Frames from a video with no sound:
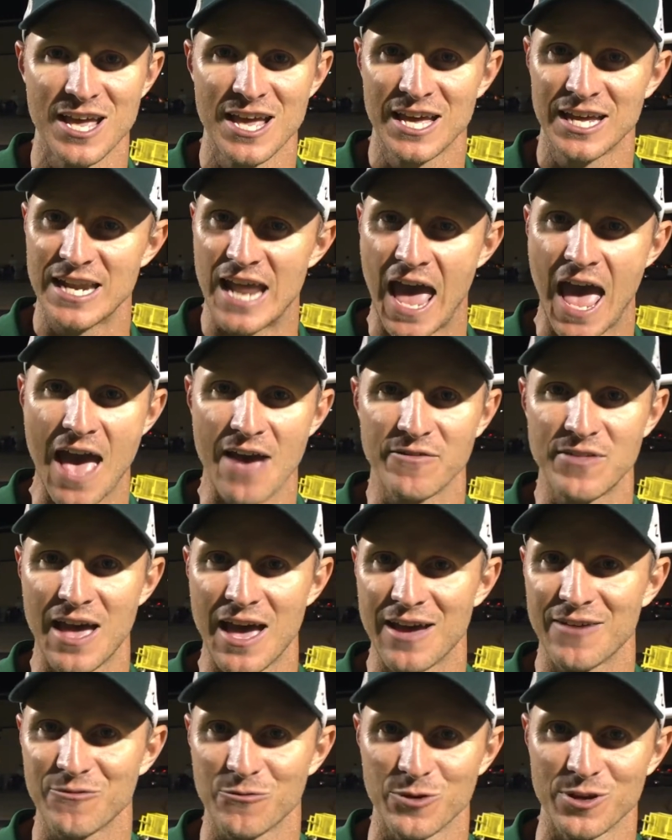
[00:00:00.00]
And to have
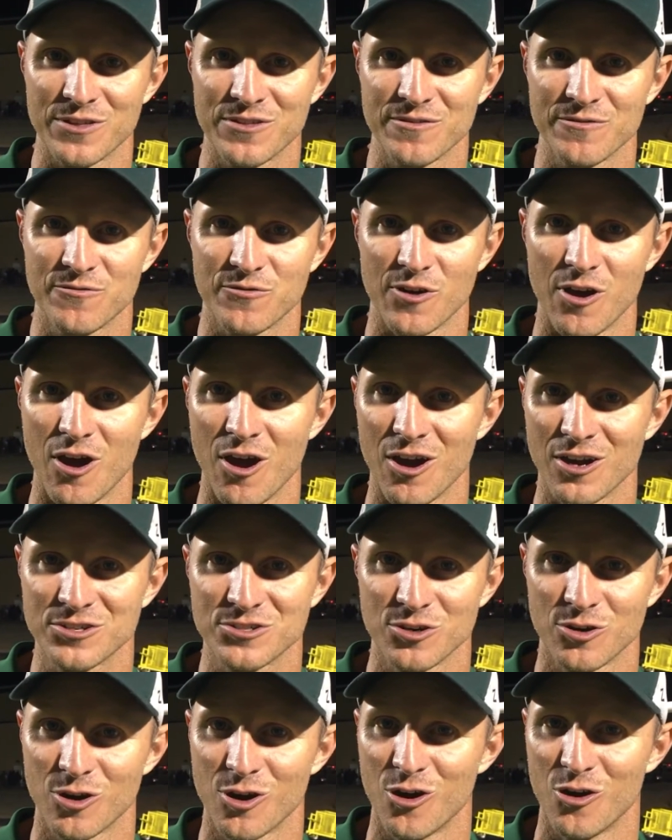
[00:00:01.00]
that with for
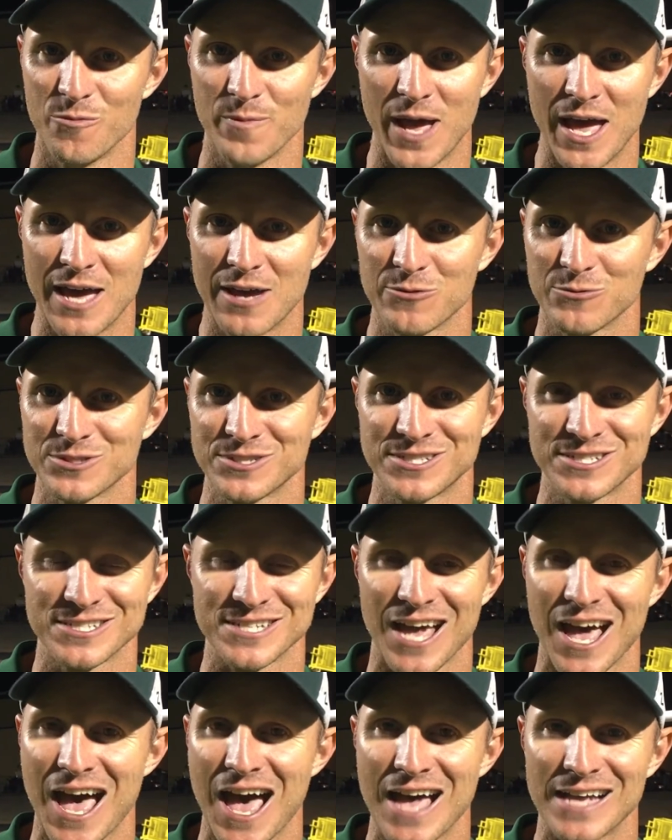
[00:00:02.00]
Arturo man was just
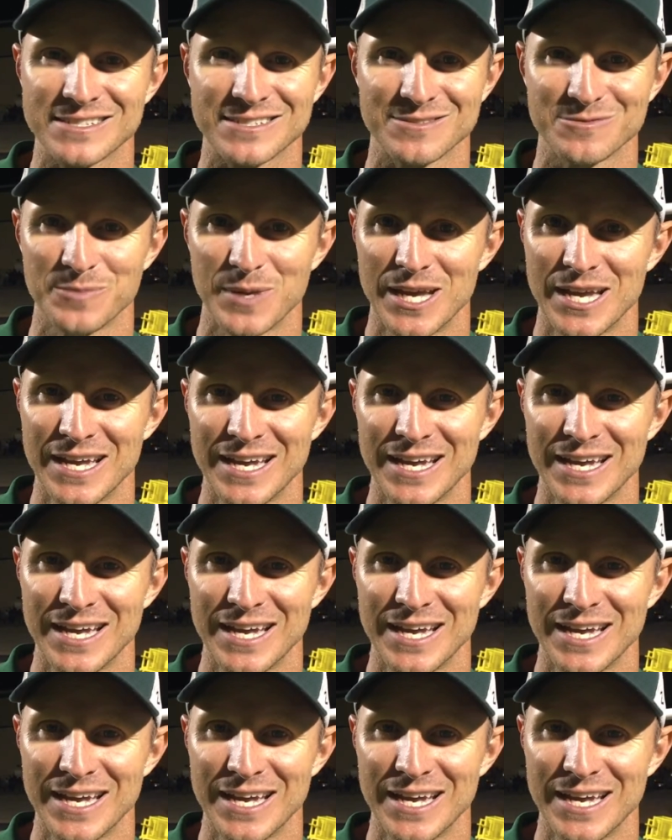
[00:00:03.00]
awesome.